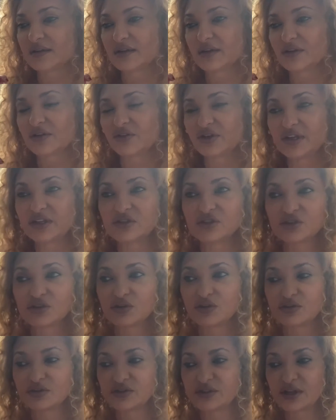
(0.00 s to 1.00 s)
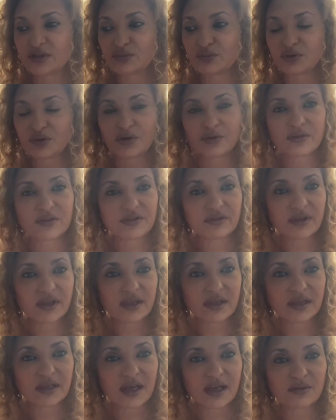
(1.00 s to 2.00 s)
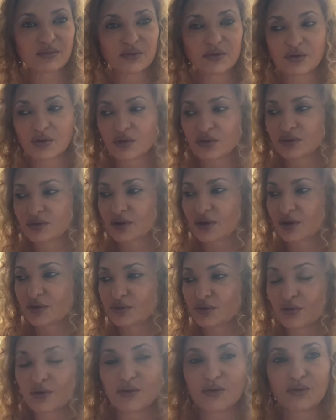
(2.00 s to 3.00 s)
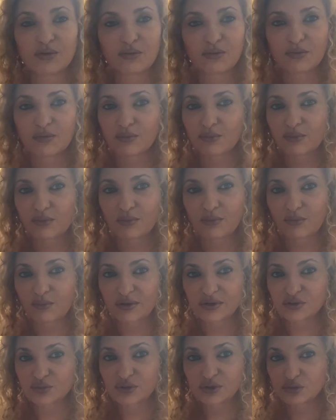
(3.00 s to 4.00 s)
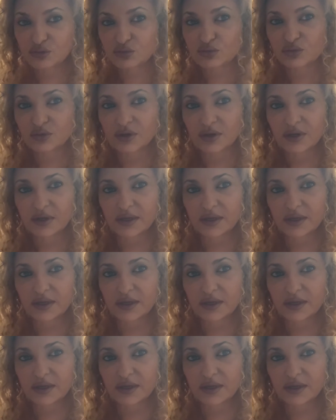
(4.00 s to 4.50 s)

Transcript: creatures that we don't think and we don't know what we do.